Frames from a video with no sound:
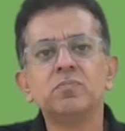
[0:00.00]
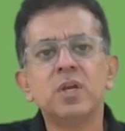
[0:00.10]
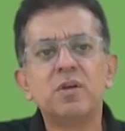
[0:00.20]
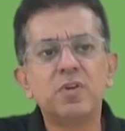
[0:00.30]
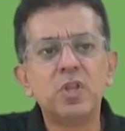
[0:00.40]

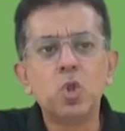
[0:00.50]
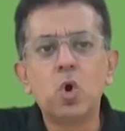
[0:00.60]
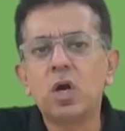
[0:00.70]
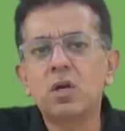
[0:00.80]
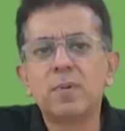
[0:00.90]
with
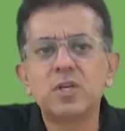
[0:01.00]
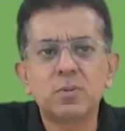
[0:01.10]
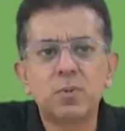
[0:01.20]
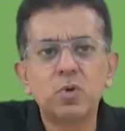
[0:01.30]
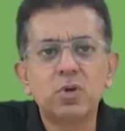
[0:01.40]
not much
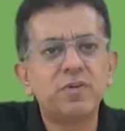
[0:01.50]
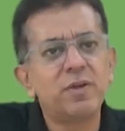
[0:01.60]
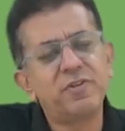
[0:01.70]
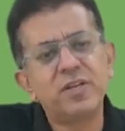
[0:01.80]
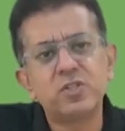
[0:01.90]
amount of
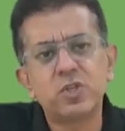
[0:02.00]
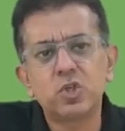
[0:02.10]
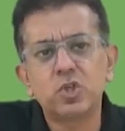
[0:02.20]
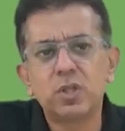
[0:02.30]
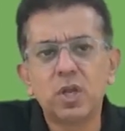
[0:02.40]

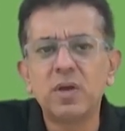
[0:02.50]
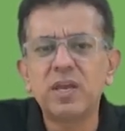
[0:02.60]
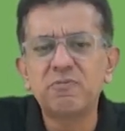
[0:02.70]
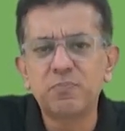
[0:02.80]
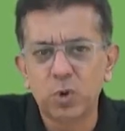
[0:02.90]
differentiation. Now,
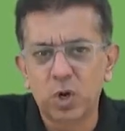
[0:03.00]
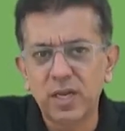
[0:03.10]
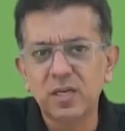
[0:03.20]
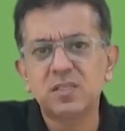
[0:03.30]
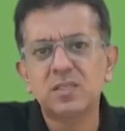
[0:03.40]
if
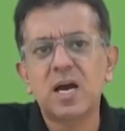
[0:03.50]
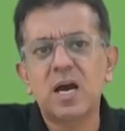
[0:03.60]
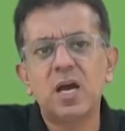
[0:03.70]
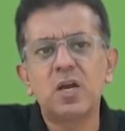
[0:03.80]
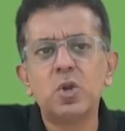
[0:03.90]
products
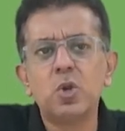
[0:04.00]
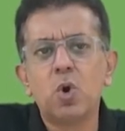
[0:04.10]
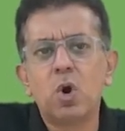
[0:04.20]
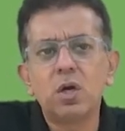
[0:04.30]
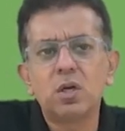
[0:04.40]
are
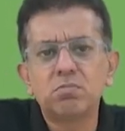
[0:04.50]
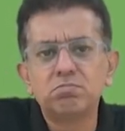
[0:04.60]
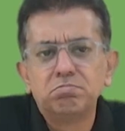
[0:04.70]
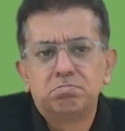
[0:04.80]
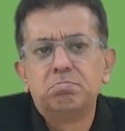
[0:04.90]
not
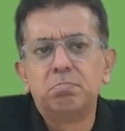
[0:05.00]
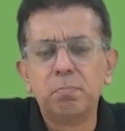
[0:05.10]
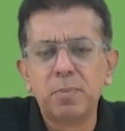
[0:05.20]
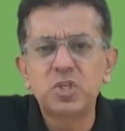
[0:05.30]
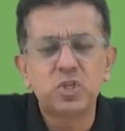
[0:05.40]

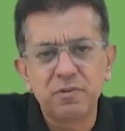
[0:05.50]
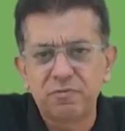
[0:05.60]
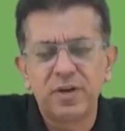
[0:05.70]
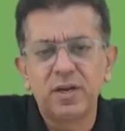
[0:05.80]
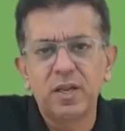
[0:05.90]
much
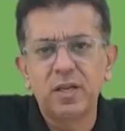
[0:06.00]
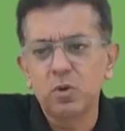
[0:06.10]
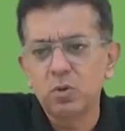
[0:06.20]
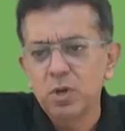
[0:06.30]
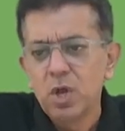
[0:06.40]
different, like, you
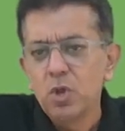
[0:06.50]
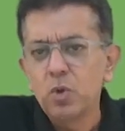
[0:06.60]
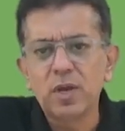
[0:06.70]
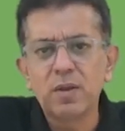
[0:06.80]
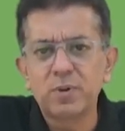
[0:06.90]
know,
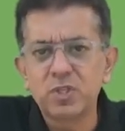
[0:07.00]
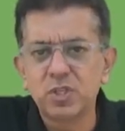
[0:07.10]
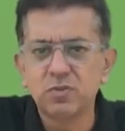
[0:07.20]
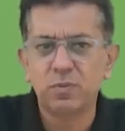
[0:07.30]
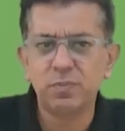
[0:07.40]
you can
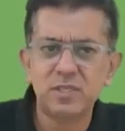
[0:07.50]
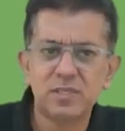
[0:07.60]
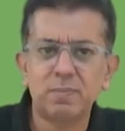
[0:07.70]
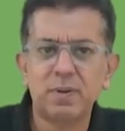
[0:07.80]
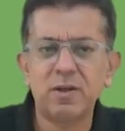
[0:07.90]
purchase from this
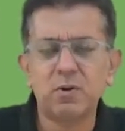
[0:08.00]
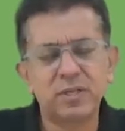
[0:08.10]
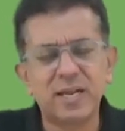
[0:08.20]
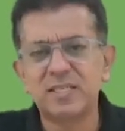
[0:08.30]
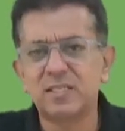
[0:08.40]
supplier or
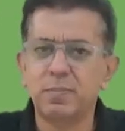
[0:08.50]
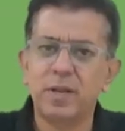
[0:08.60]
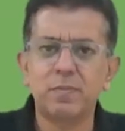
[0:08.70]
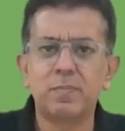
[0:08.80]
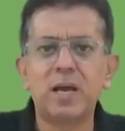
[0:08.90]
that
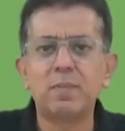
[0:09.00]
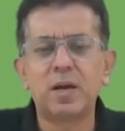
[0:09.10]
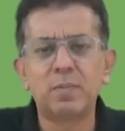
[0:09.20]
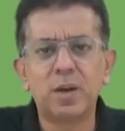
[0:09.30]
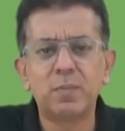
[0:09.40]
supplier, blah,
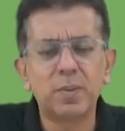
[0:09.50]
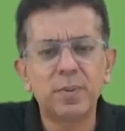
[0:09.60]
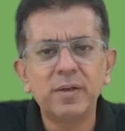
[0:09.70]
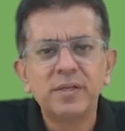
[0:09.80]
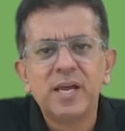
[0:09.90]
blah, blah, blah,
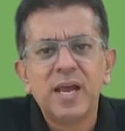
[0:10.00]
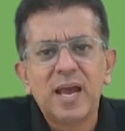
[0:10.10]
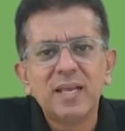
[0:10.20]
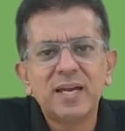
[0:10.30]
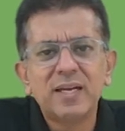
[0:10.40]
blah.
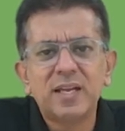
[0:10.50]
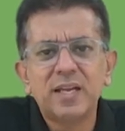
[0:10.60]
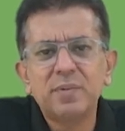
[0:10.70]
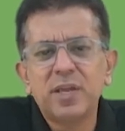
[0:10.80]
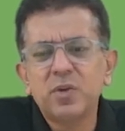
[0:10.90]
At that
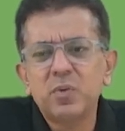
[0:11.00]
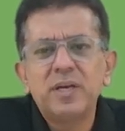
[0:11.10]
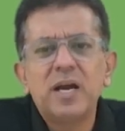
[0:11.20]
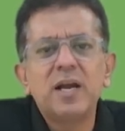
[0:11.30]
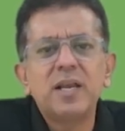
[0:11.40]
time, like, you know,
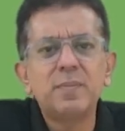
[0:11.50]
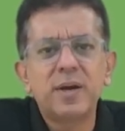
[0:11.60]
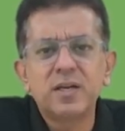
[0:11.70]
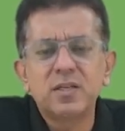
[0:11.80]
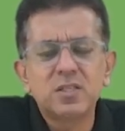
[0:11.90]
it hardly
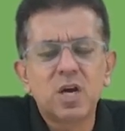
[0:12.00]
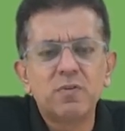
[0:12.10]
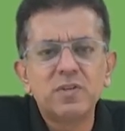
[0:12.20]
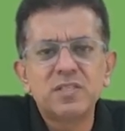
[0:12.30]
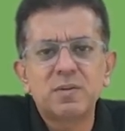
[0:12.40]
matters. How
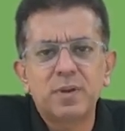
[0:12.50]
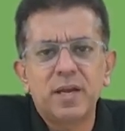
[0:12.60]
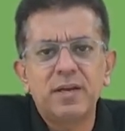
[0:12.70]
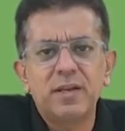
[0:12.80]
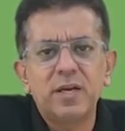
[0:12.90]
will
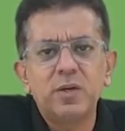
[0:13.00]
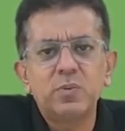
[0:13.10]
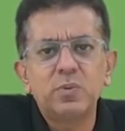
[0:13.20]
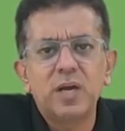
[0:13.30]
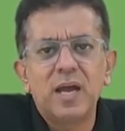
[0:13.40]
supply try
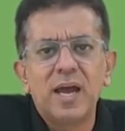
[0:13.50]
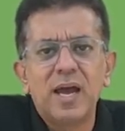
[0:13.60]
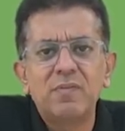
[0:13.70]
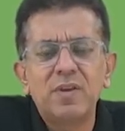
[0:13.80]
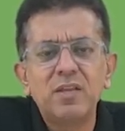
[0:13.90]
to
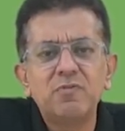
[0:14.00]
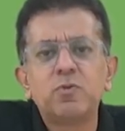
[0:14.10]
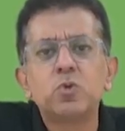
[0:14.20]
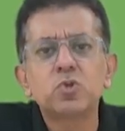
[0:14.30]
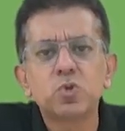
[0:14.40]
have any
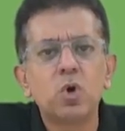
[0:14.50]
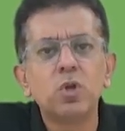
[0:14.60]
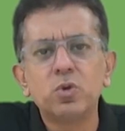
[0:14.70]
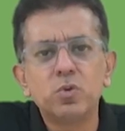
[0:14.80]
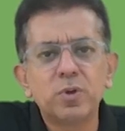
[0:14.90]
force
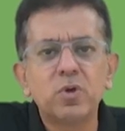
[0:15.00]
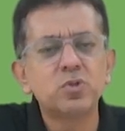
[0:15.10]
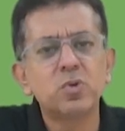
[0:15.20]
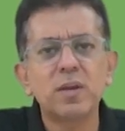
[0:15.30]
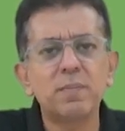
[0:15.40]
on you? Because
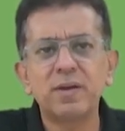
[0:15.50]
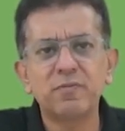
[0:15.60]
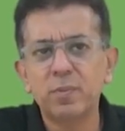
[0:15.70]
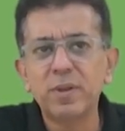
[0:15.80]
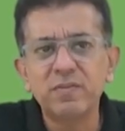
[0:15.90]
you can buy
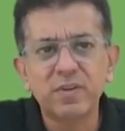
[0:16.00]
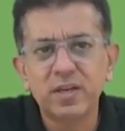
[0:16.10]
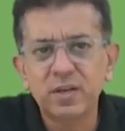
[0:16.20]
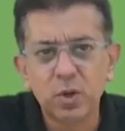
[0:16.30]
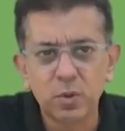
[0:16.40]
from anywhere.
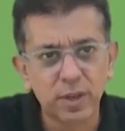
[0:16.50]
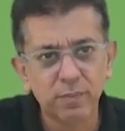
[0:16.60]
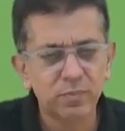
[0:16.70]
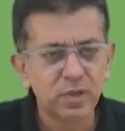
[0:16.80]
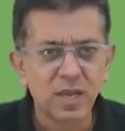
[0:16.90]
Okay.
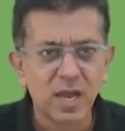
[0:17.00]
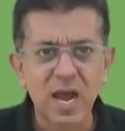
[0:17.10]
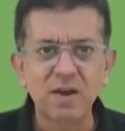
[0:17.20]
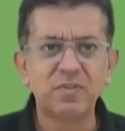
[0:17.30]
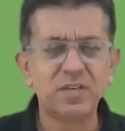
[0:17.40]

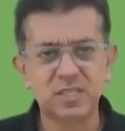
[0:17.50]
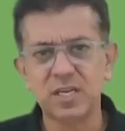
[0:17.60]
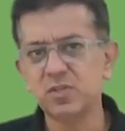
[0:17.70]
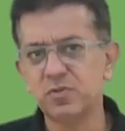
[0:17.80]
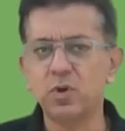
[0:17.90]
I've
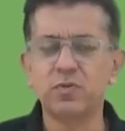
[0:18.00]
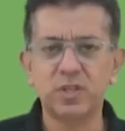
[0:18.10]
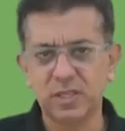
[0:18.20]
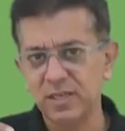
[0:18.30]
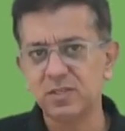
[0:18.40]
discussed few of the
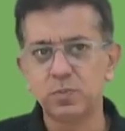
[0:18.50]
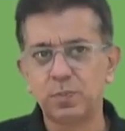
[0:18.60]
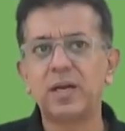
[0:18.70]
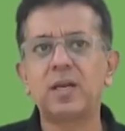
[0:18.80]
things, but